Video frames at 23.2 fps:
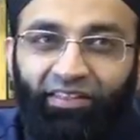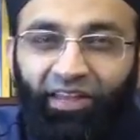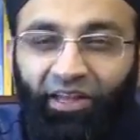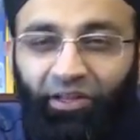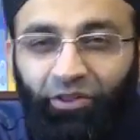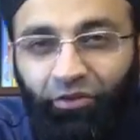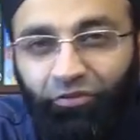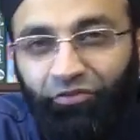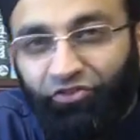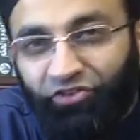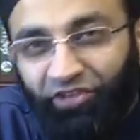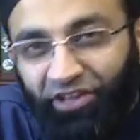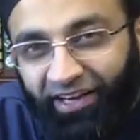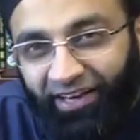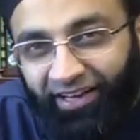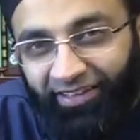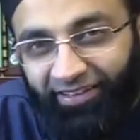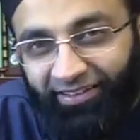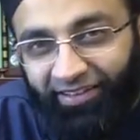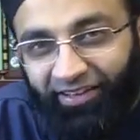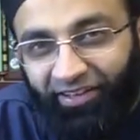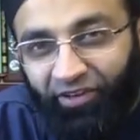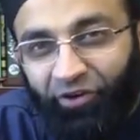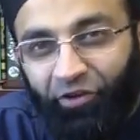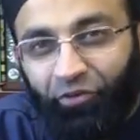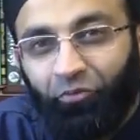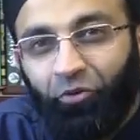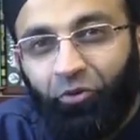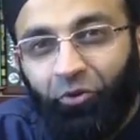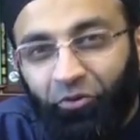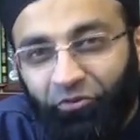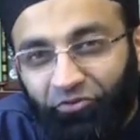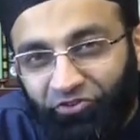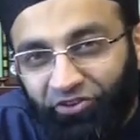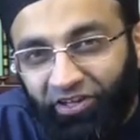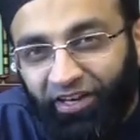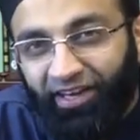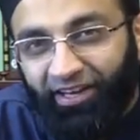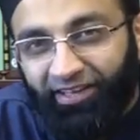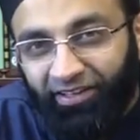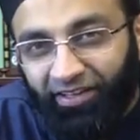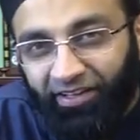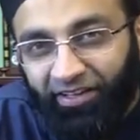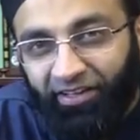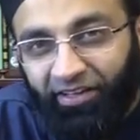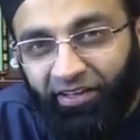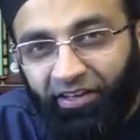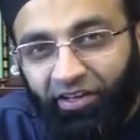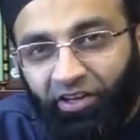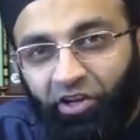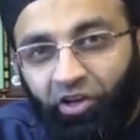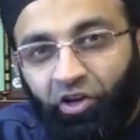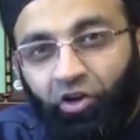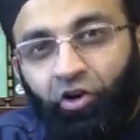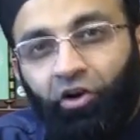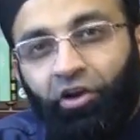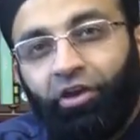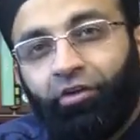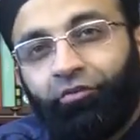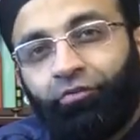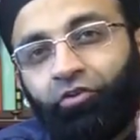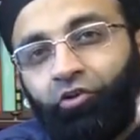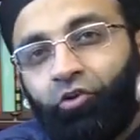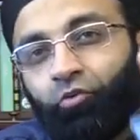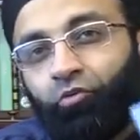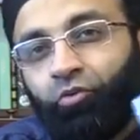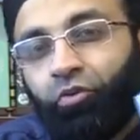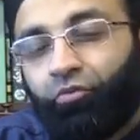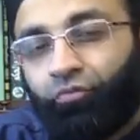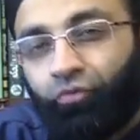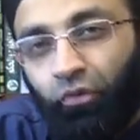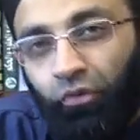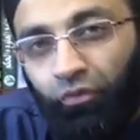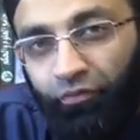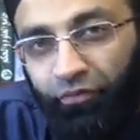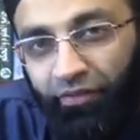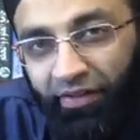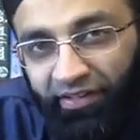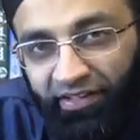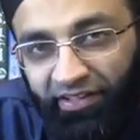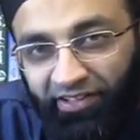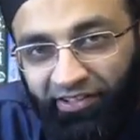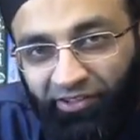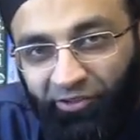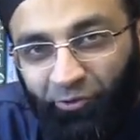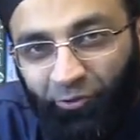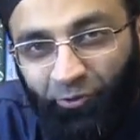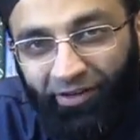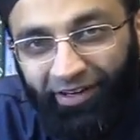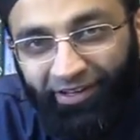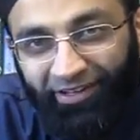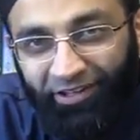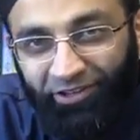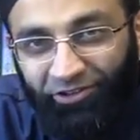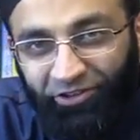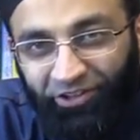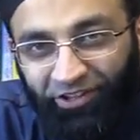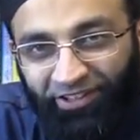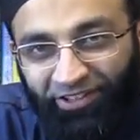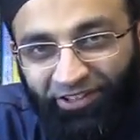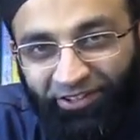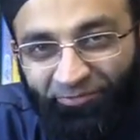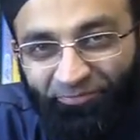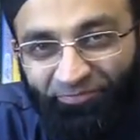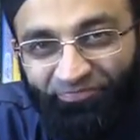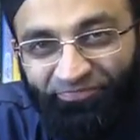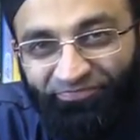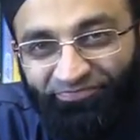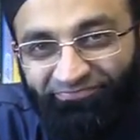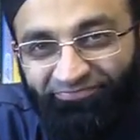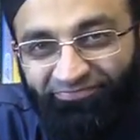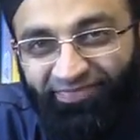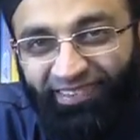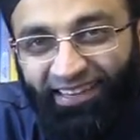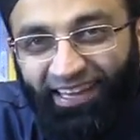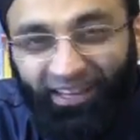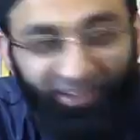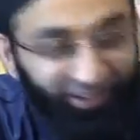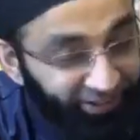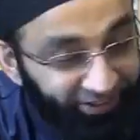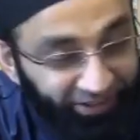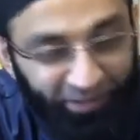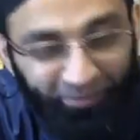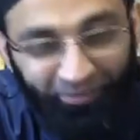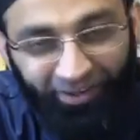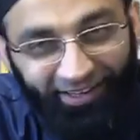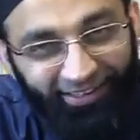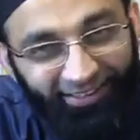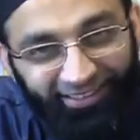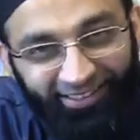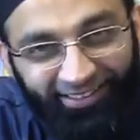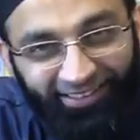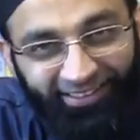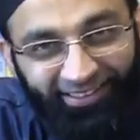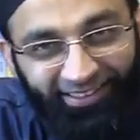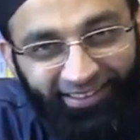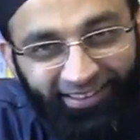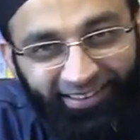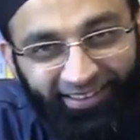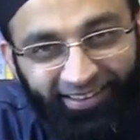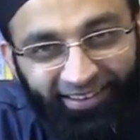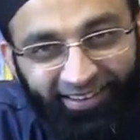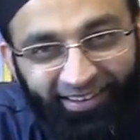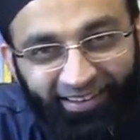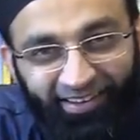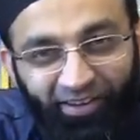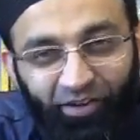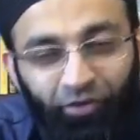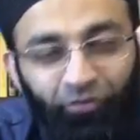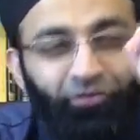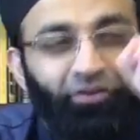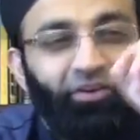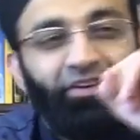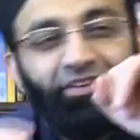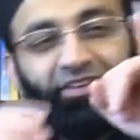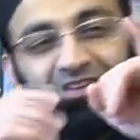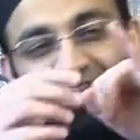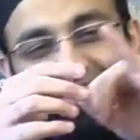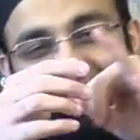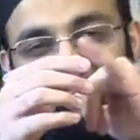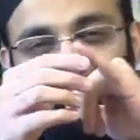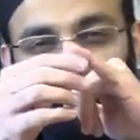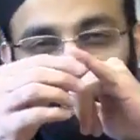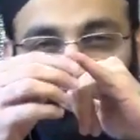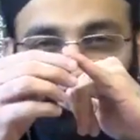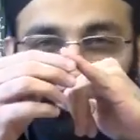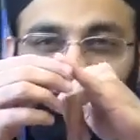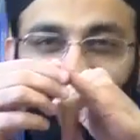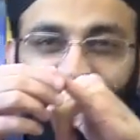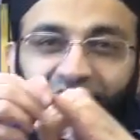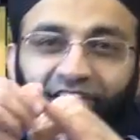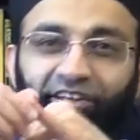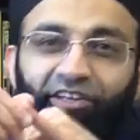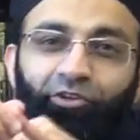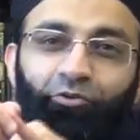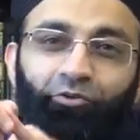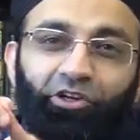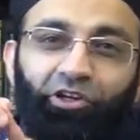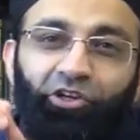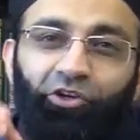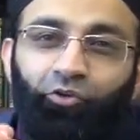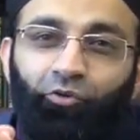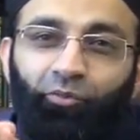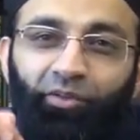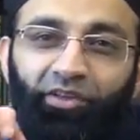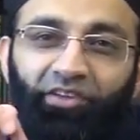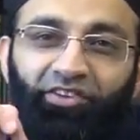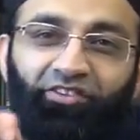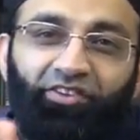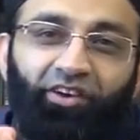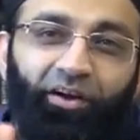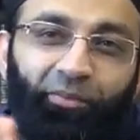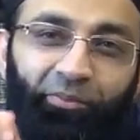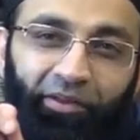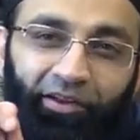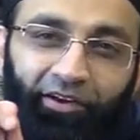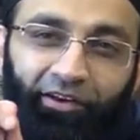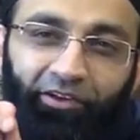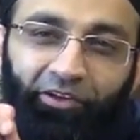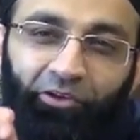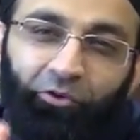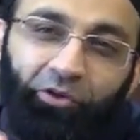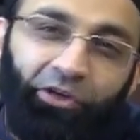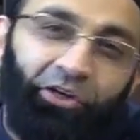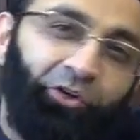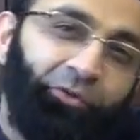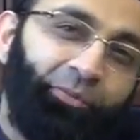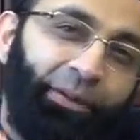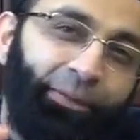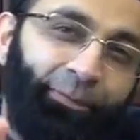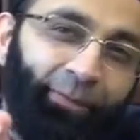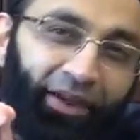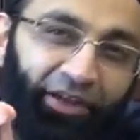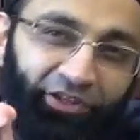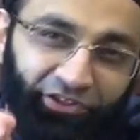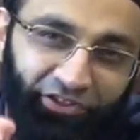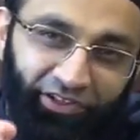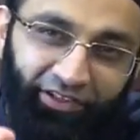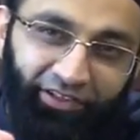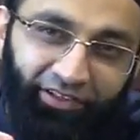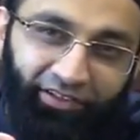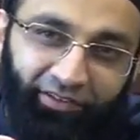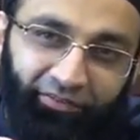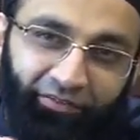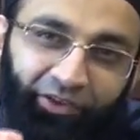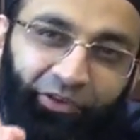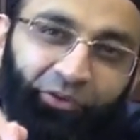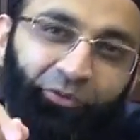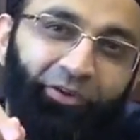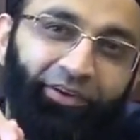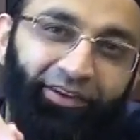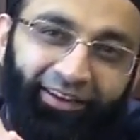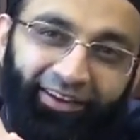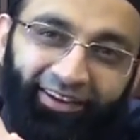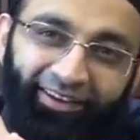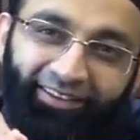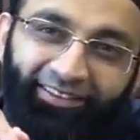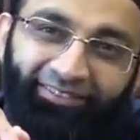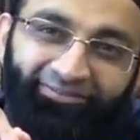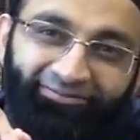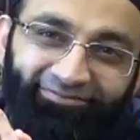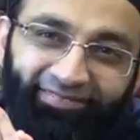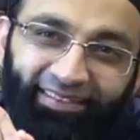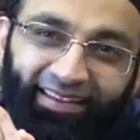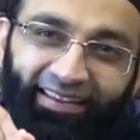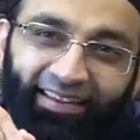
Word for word: death of shahada, reward of shahada, if you will fulfill these two conditions in the same hadith. First condition is that you need to be sabiran, you need to be patient when you are dying.